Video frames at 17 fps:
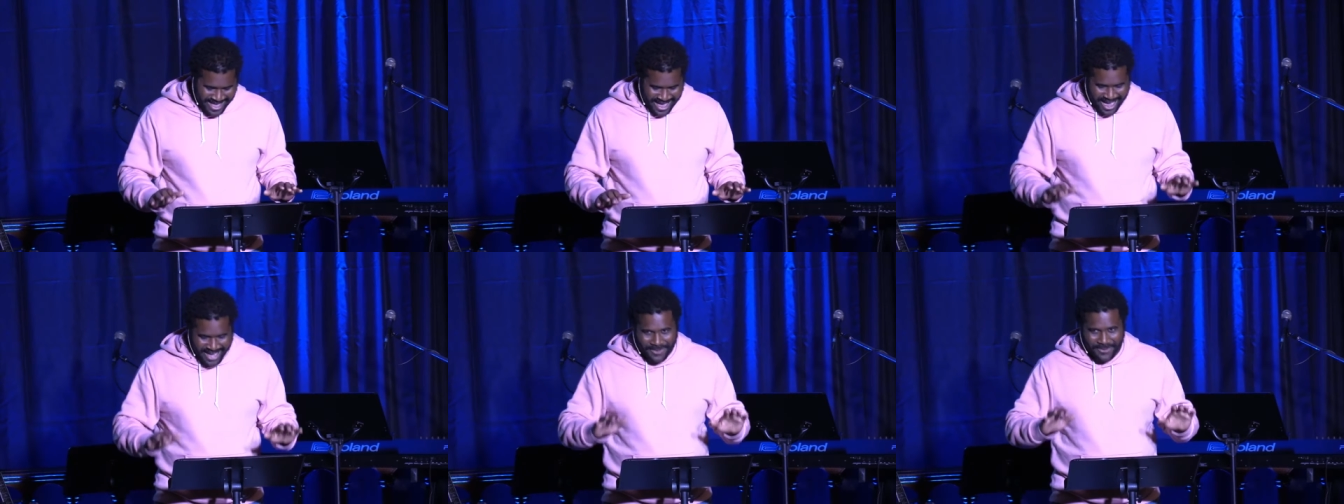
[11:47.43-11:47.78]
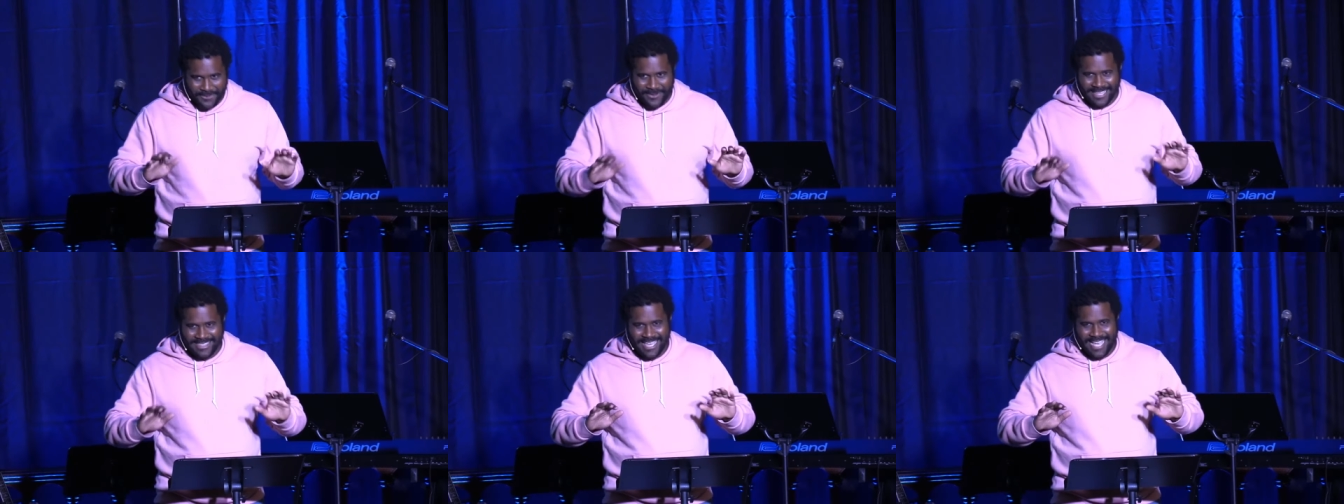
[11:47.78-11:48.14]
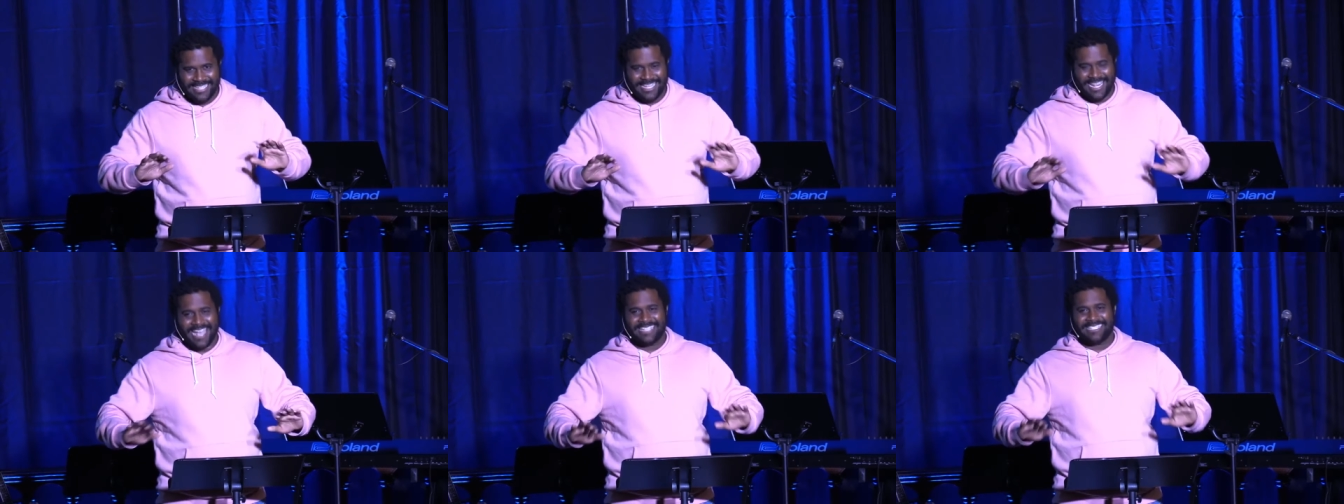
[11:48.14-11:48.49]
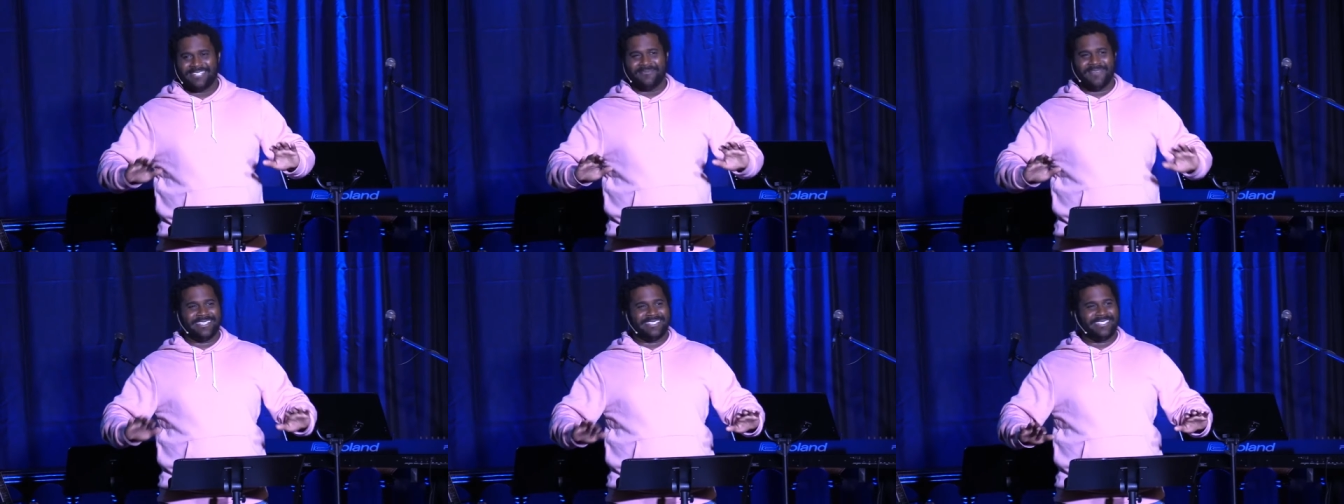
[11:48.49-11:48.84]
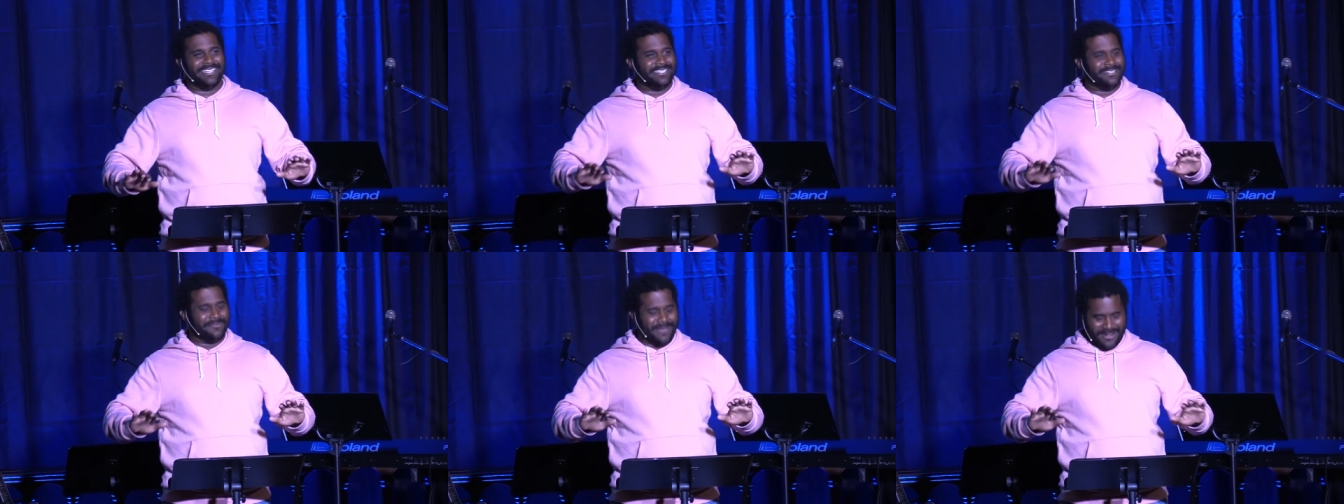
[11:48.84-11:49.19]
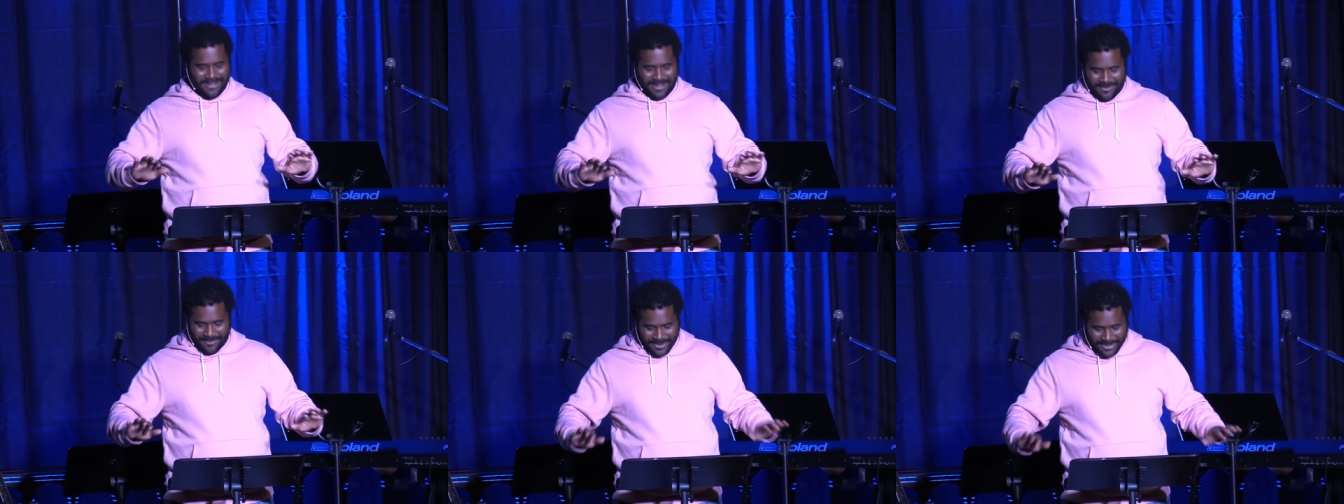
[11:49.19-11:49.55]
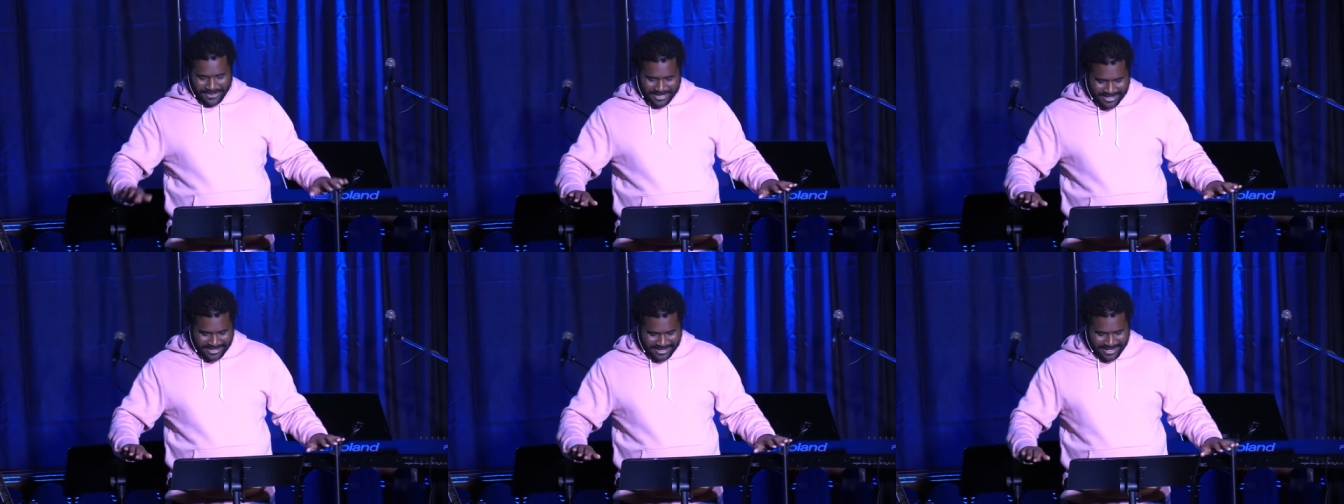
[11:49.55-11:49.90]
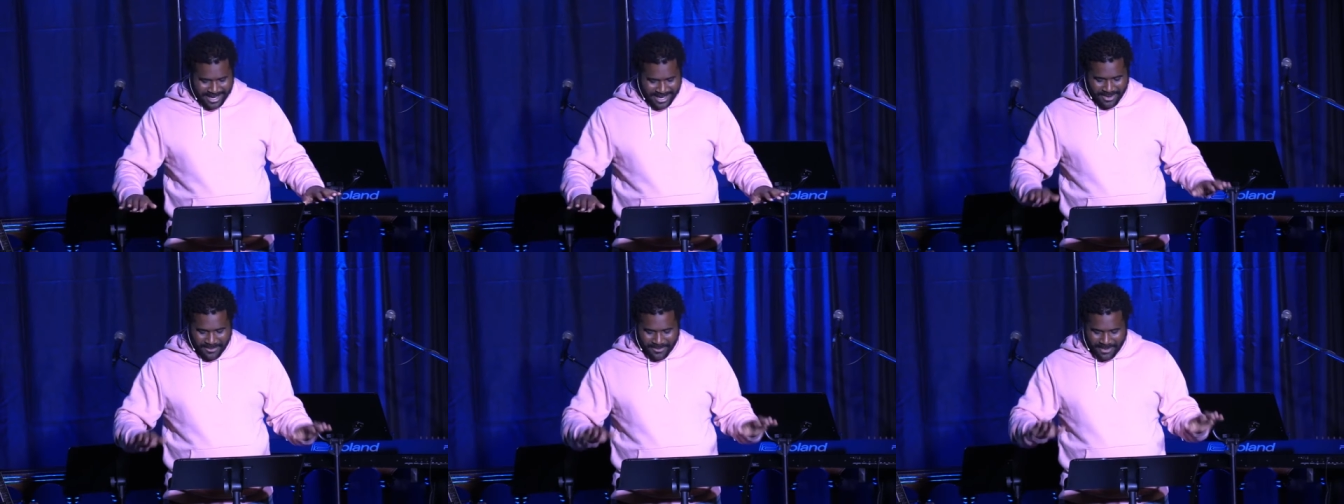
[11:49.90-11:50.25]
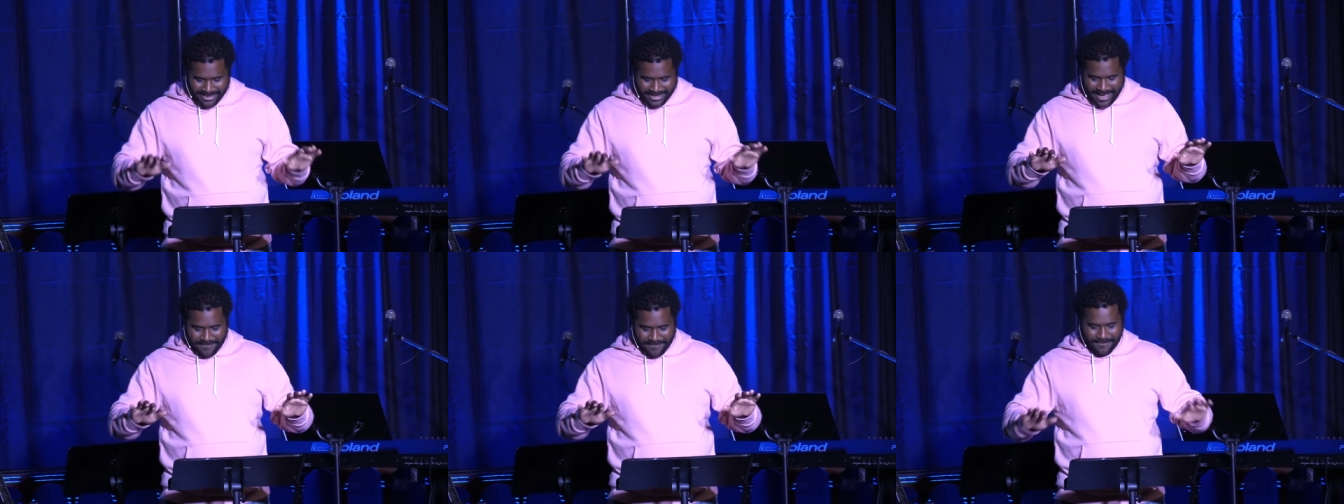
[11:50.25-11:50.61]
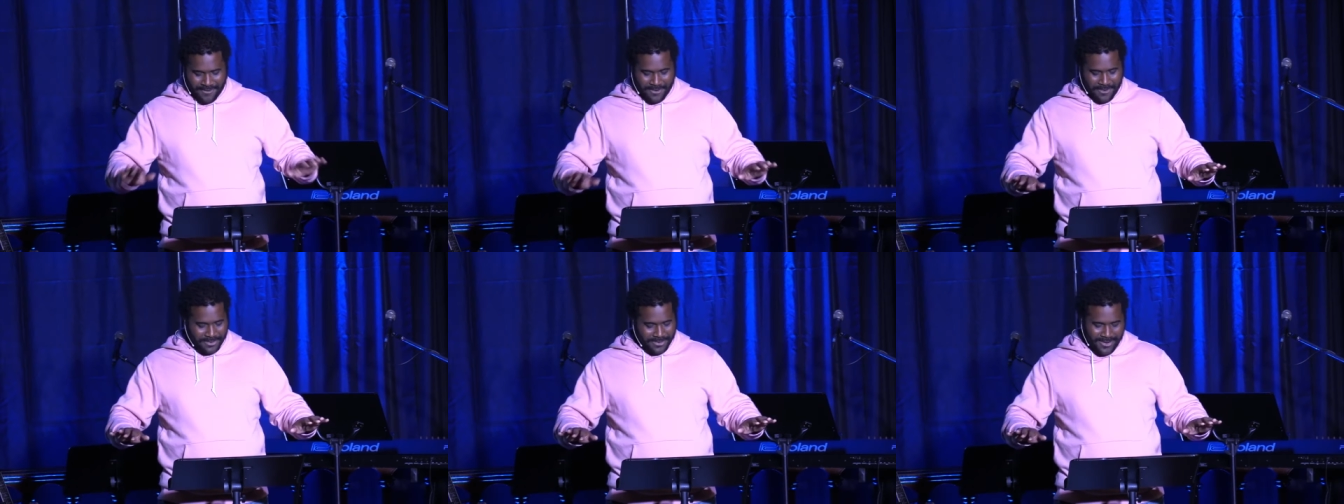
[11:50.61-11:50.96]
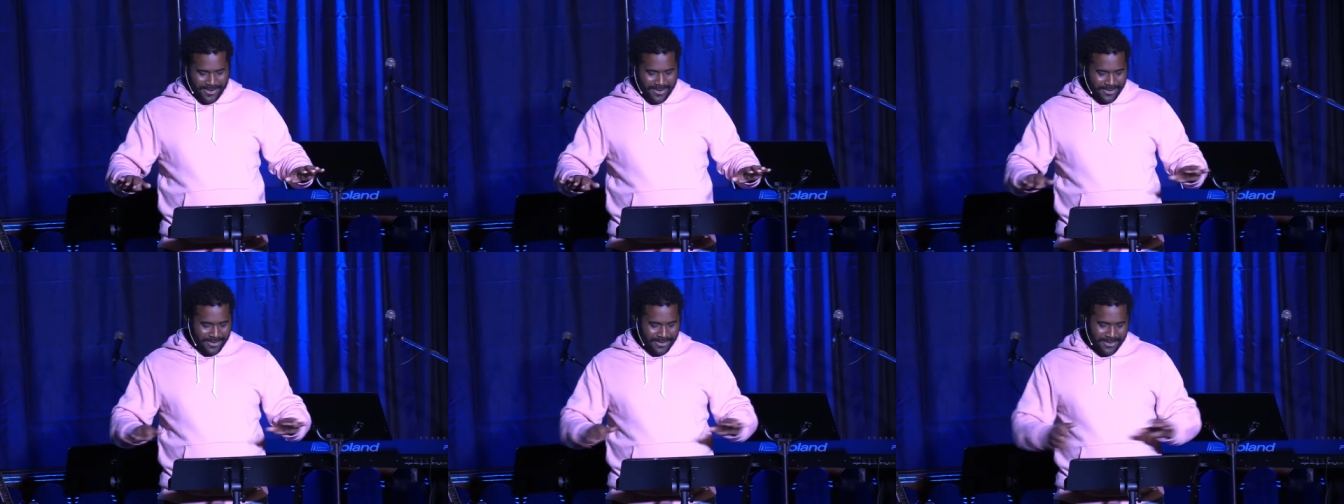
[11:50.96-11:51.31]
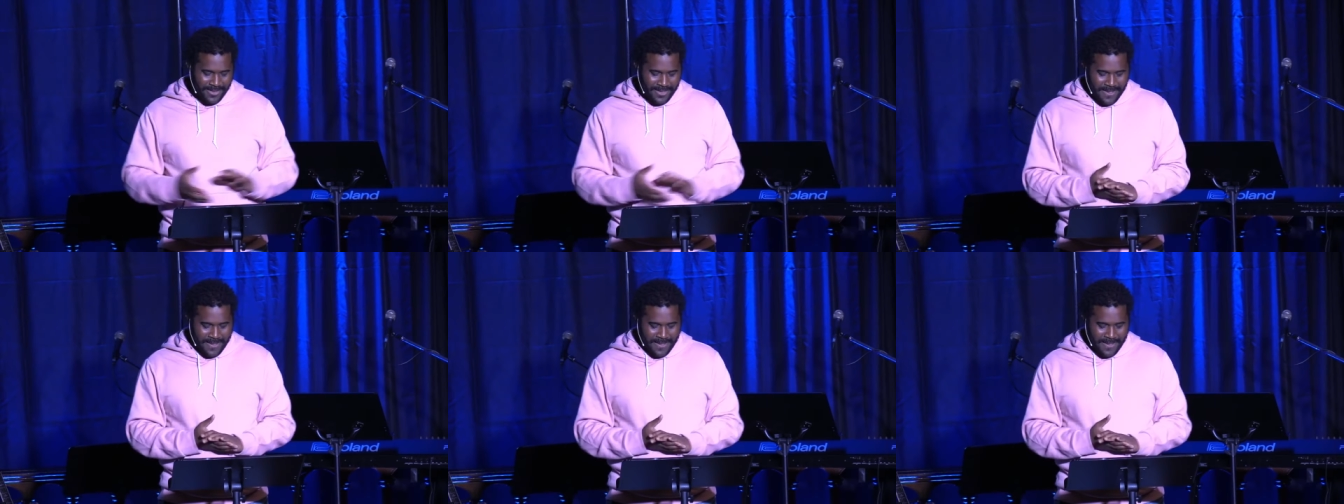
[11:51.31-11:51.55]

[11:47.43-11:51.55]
I don't want that text message about an emergency. I don't want that phone call.